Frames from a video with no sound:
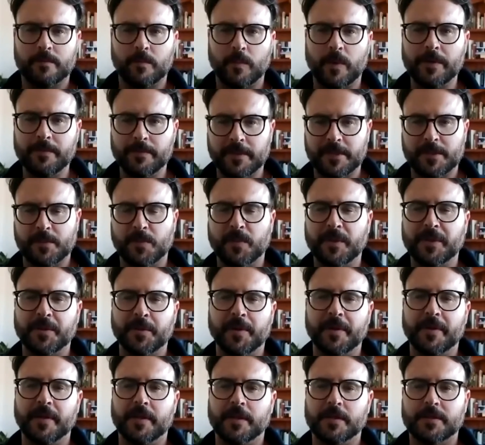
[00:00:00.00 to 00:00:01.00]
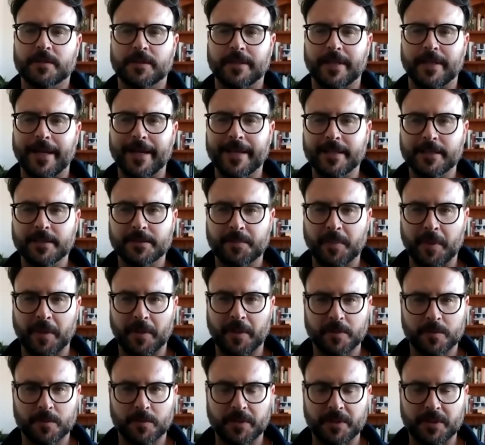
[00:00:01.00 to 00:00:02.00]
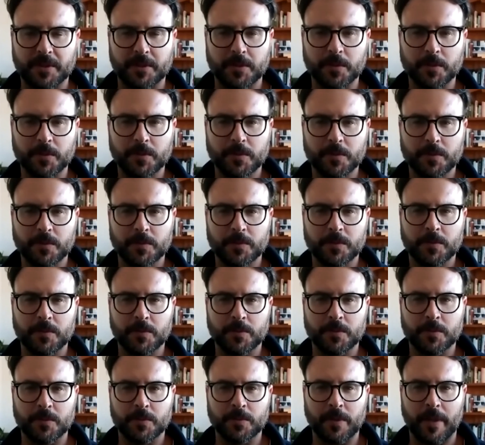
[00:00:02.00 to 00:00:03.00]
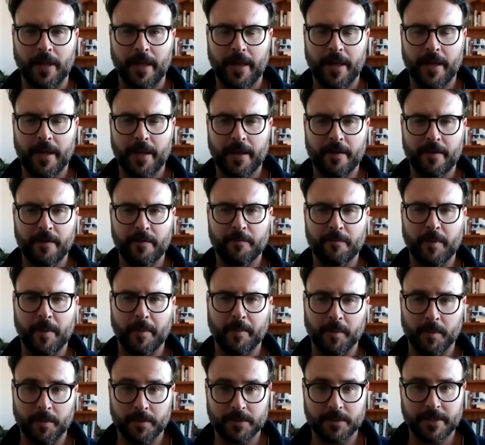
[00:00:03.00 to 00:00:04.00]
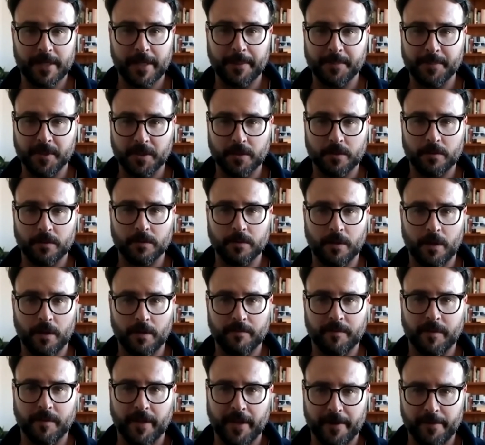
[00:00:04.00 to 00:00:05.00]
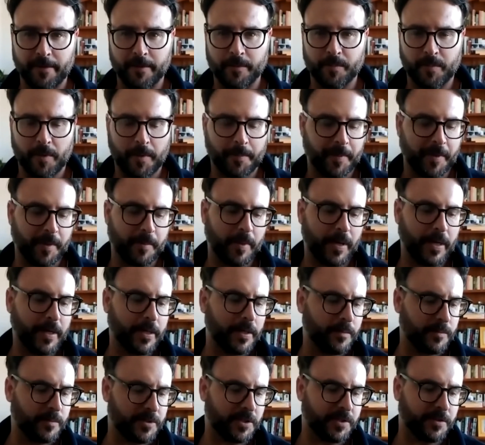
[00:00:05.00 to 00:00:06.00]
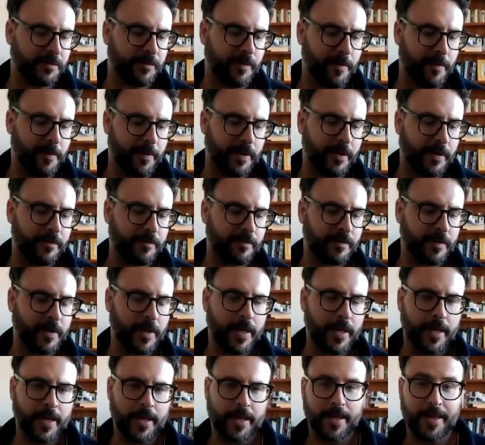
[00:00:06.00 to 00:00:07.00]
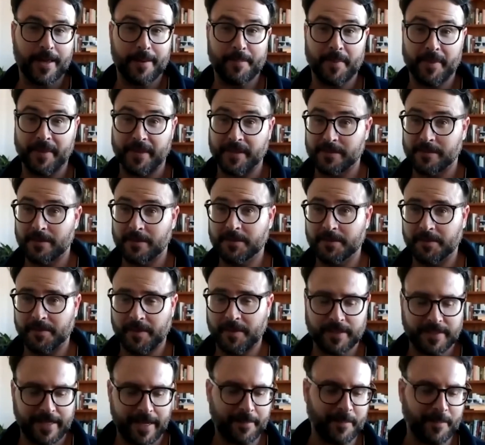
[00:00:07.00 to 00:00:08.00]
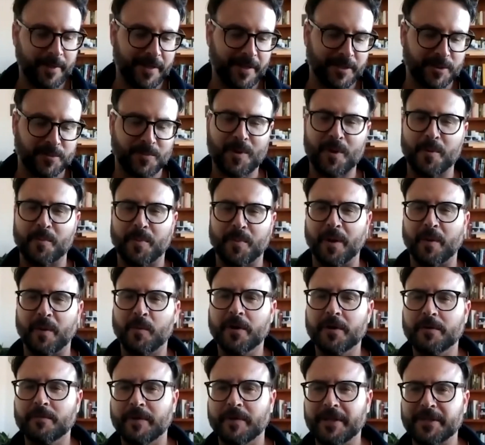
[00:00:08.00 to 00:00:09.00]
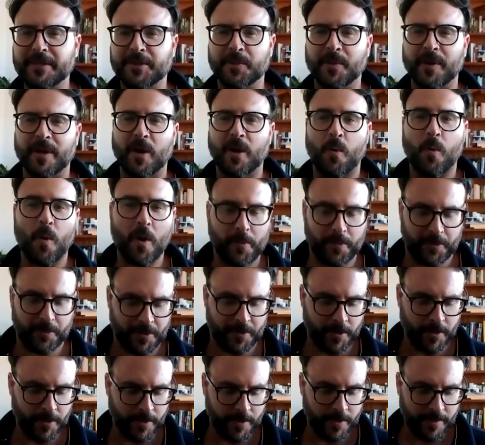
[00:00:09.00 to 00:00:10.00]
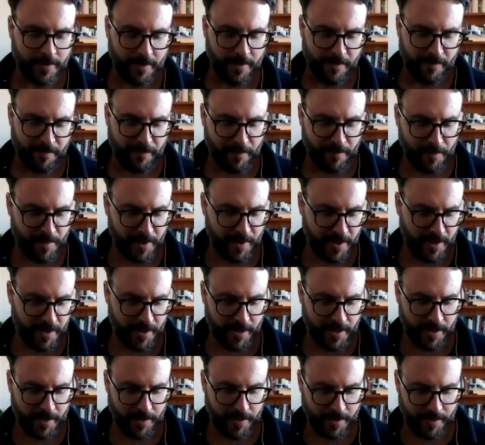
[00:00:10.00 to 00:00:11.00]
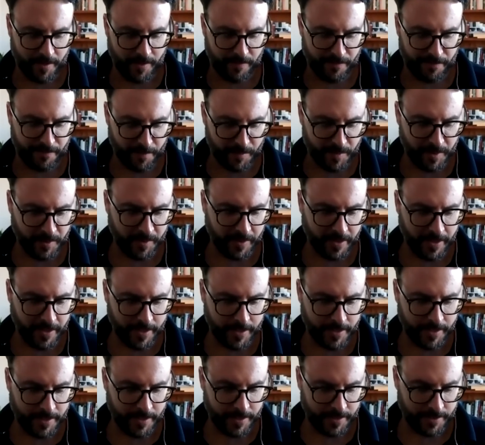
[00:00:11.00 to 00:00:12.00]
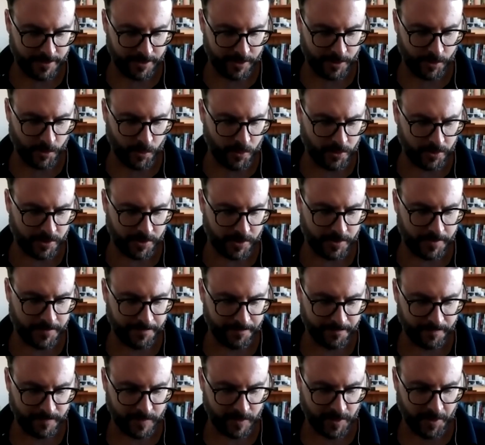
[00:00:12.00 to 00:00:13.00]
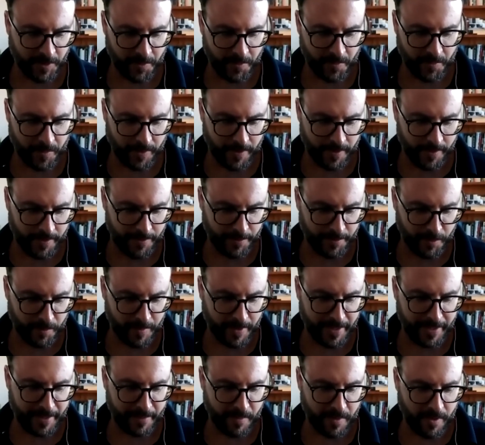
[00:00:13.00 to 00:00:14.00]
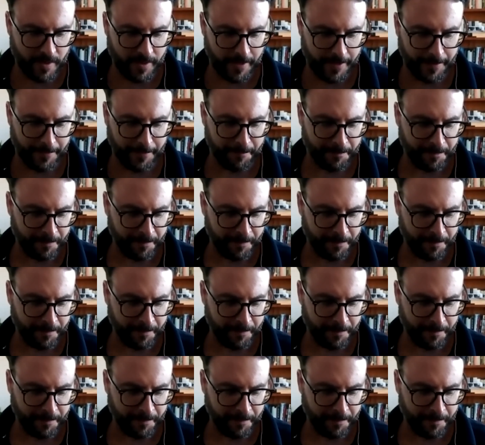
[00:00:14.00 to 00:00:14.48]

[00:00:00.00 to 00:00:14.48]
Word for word: one reason we're doing this today is because we still have people who are sceptical of the current property market, which is fair enough, but there's lots of things happening as well. But I want to read you a quote from a familiar source. So an old mate of mine